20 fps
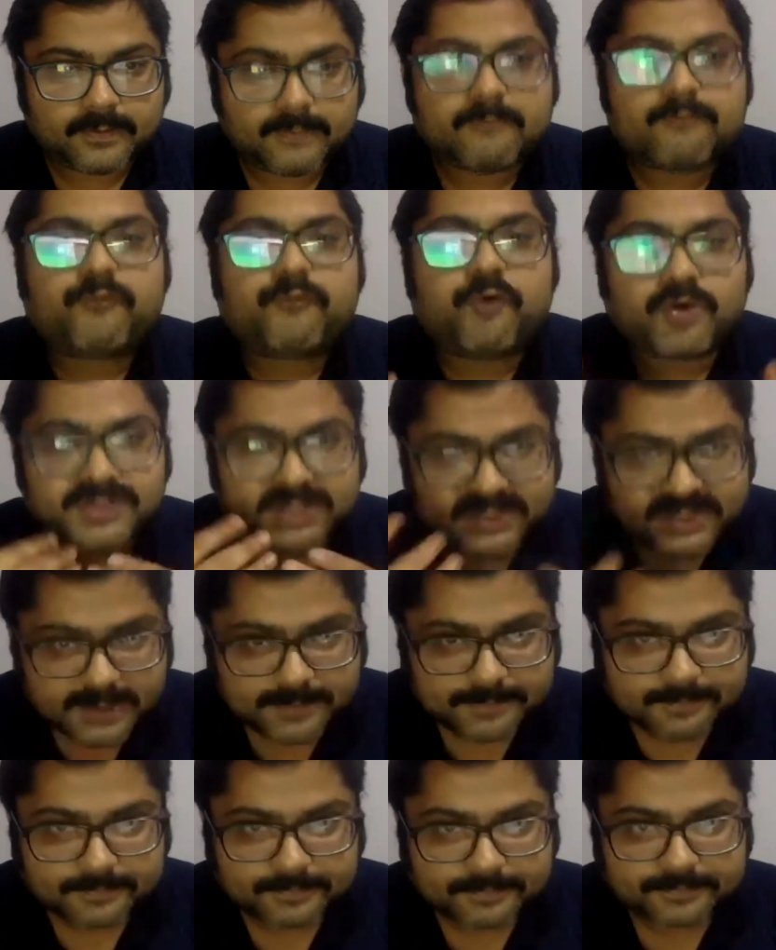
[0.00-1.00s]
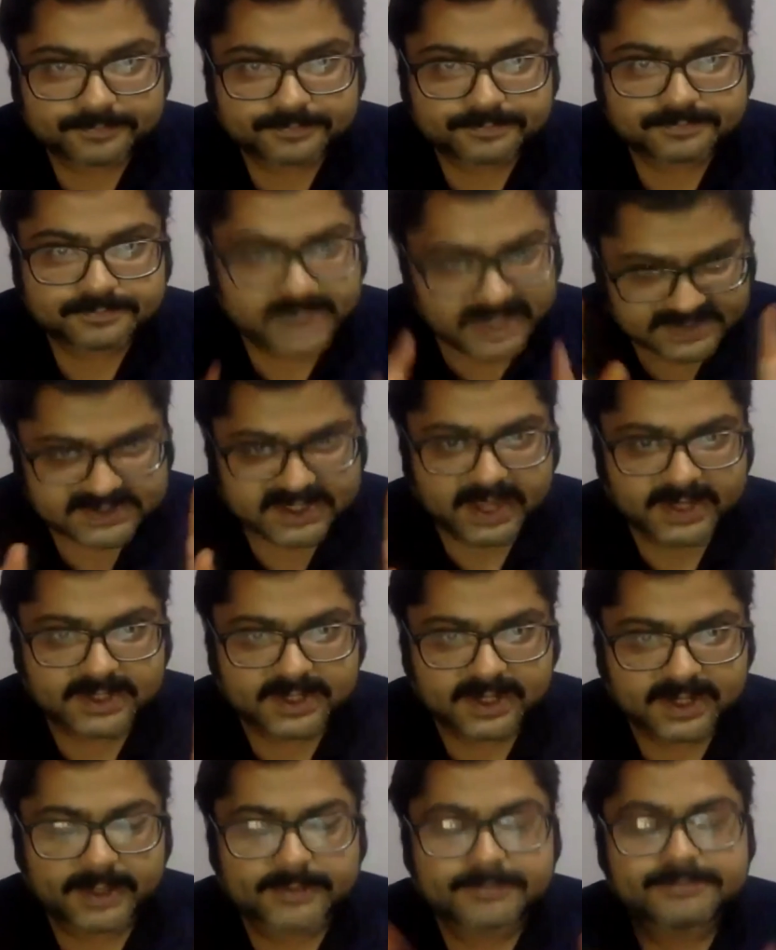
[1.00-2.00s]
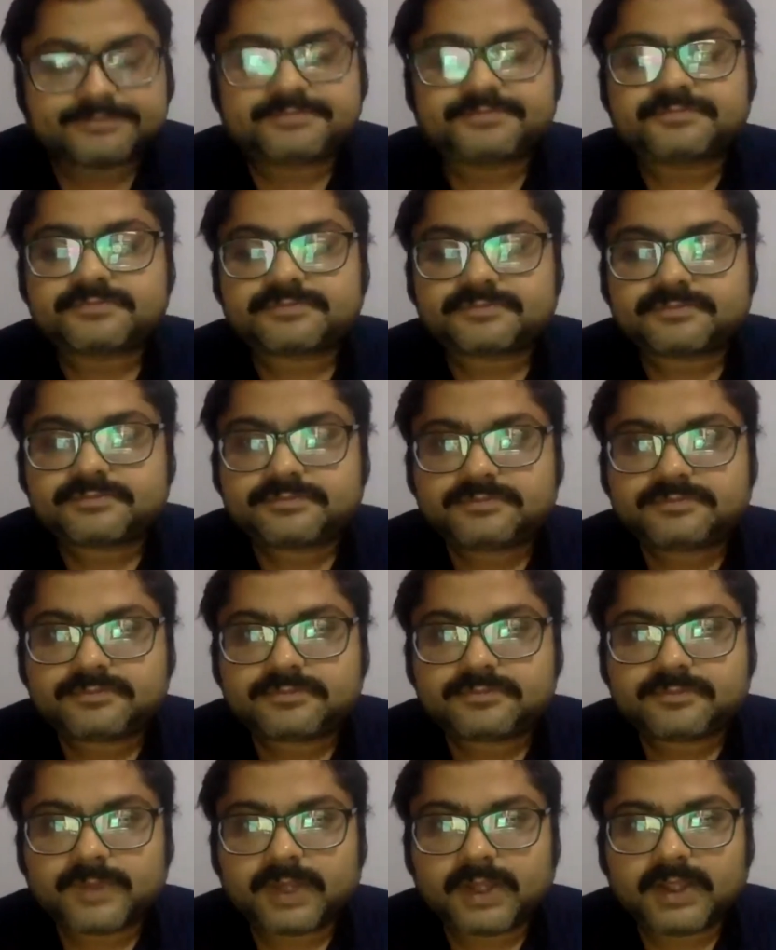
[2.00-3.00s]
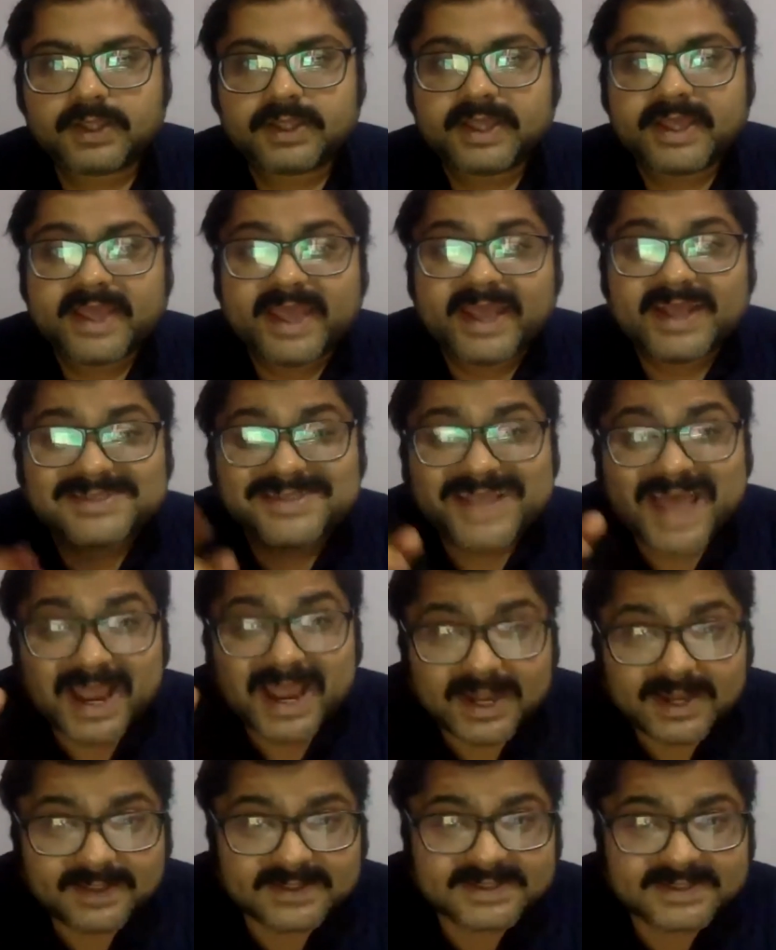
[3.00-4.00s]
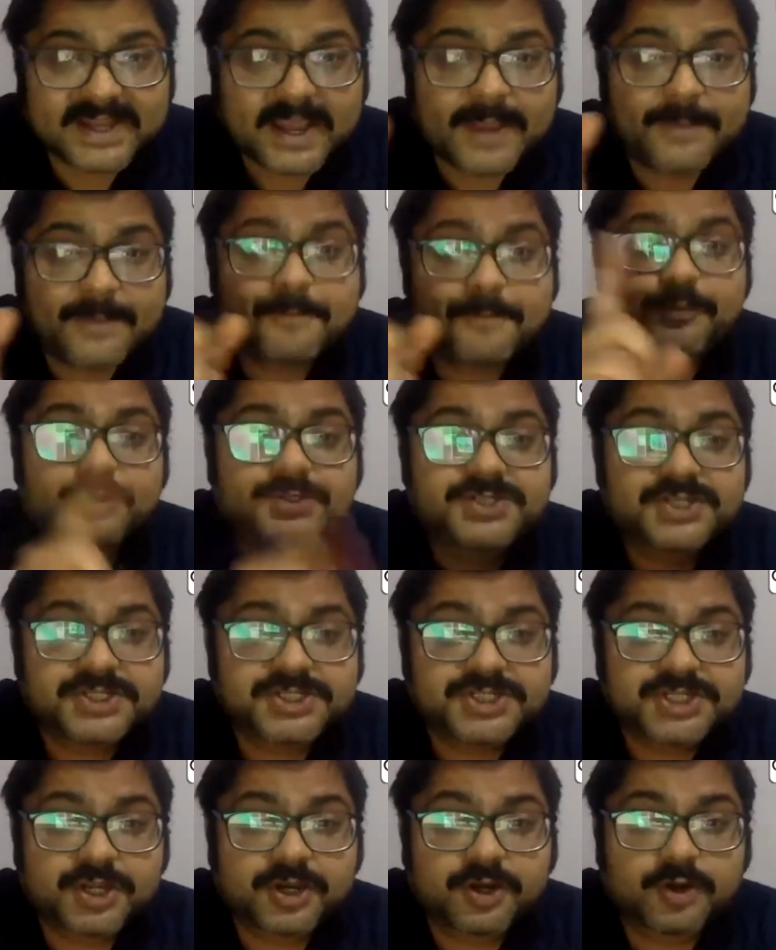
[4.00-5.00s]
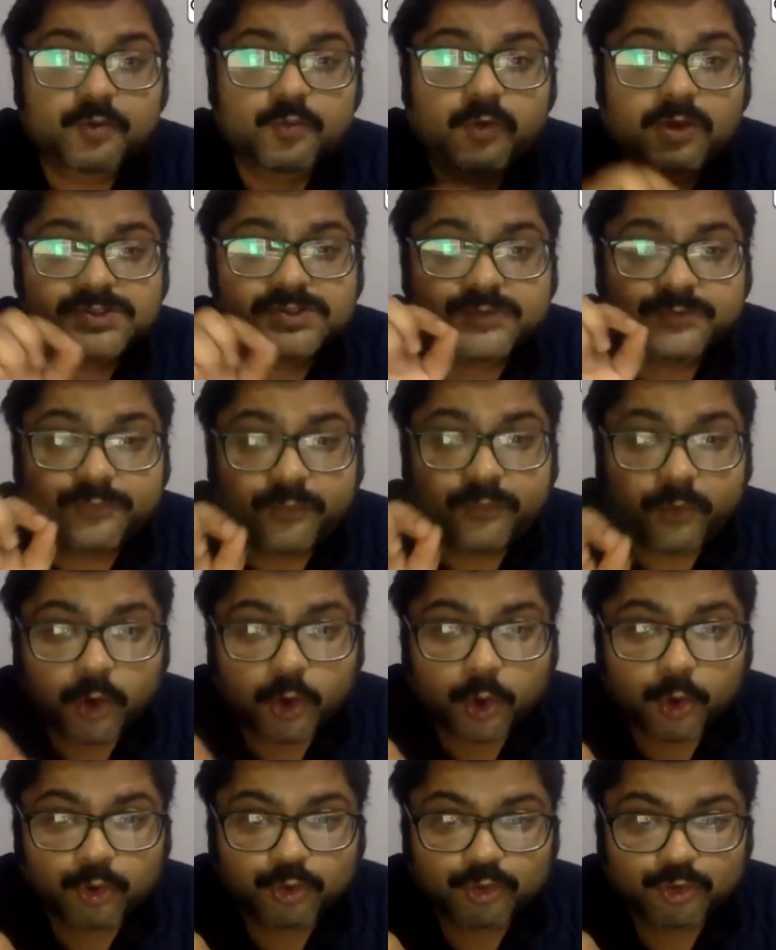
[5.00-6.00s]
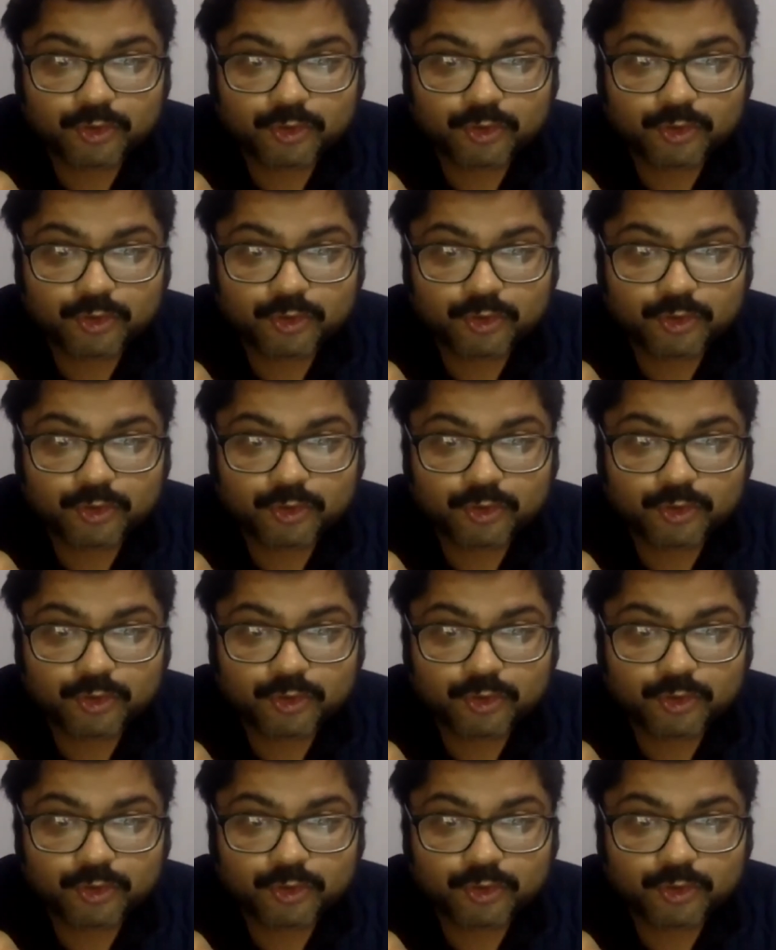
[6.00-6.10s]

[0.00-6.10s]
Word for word: voted him. That's the idea. Exactly the same procedure was followed